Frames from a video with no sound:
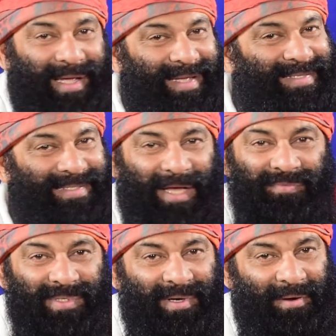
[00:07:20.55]
It
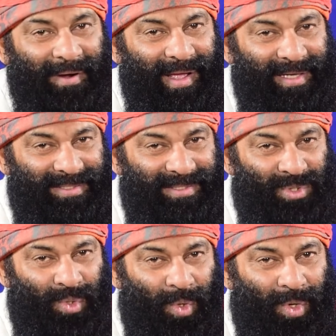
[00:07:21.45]
never cracks, it
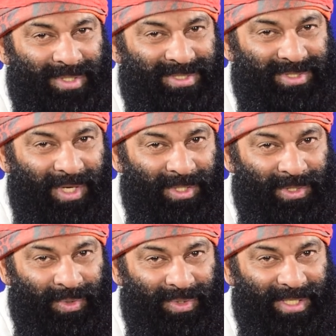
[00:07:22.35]
holds on.
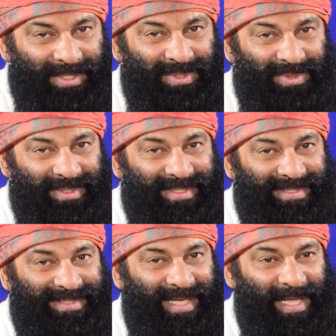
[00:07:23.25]
You can do the
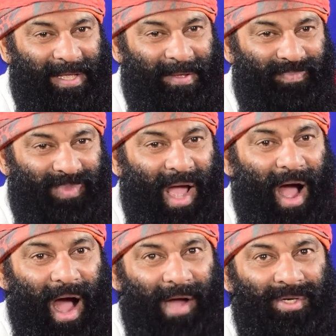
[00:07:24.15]
same.
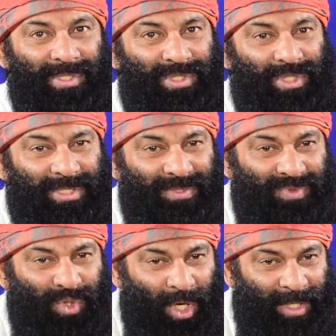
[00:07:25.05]
Arnold
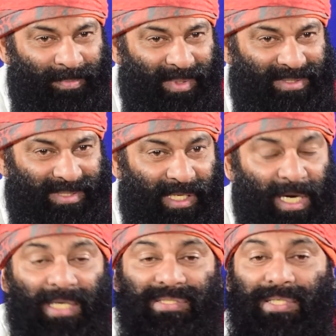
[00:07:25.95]
Joseph Toynbee said,
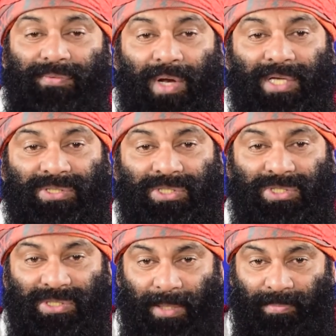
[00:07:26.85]

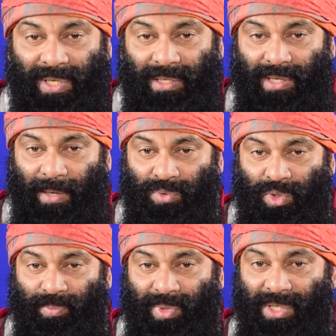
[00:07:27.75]
civilizations happily come
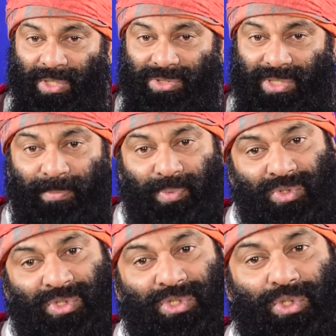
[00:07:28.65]
to birth and
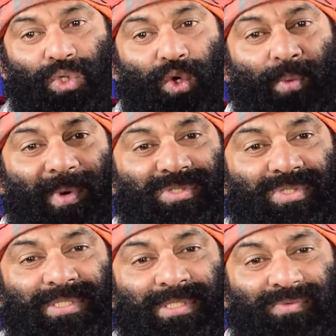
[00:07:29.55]
proceed to grow by
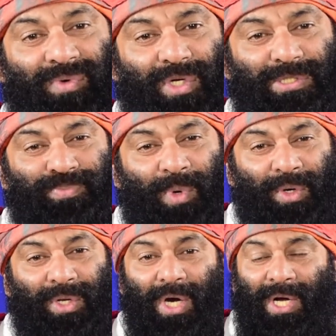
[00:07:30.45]
successfully
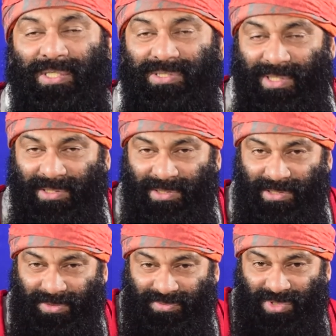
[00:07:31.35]
responding
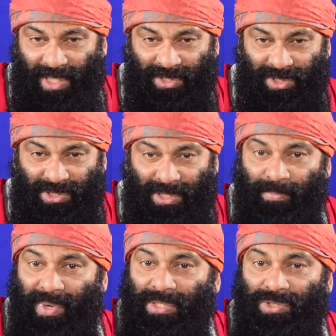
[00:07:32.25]
successive challenges. They
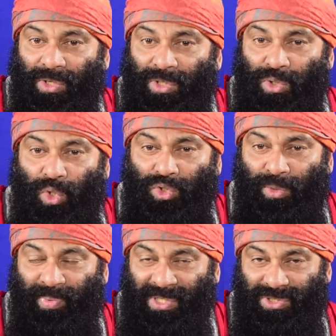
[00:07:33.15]
break down and go
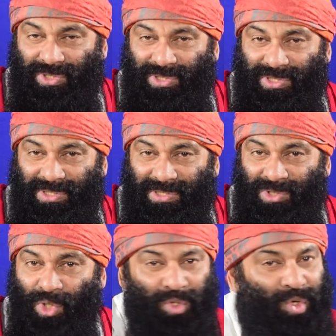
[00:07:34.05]
to pieces.
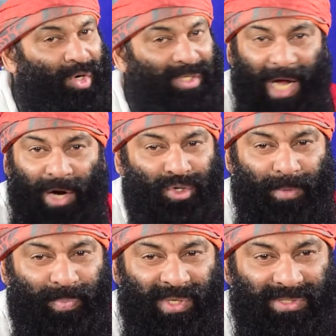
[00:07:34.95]
Don't go down
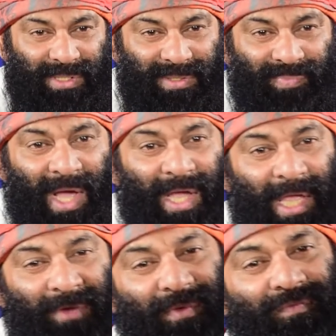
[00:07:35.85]
to pieces.
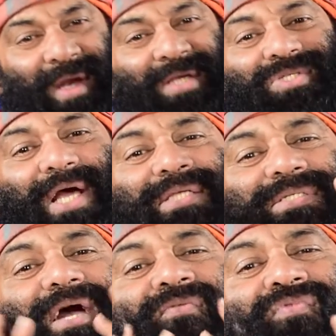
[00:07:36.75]
Even when a
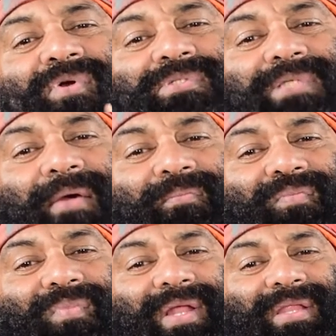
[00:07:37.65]
challenge confronts
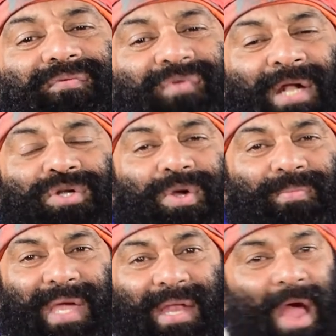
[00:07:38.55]
them and they fail to
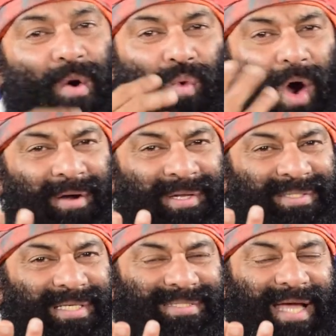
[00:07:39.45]
meet, what is
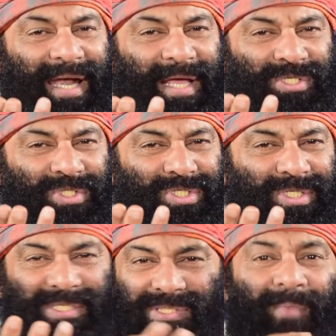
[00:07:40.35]
the challenge
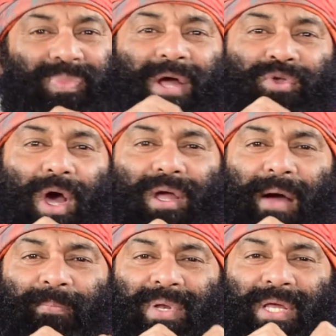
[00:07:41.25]
that your
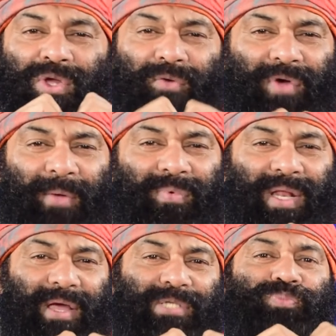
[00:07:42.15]
company, your
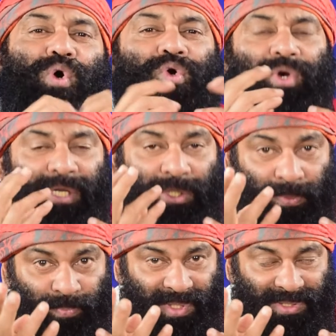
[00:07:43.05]
family has broken
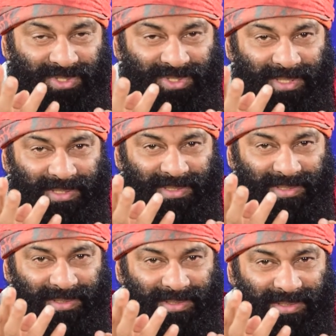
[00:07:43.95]
into
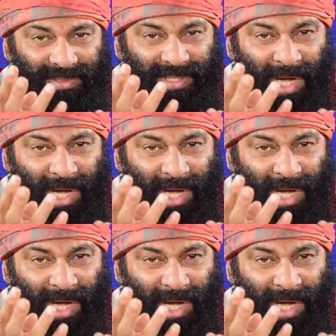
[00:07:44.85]
pieces?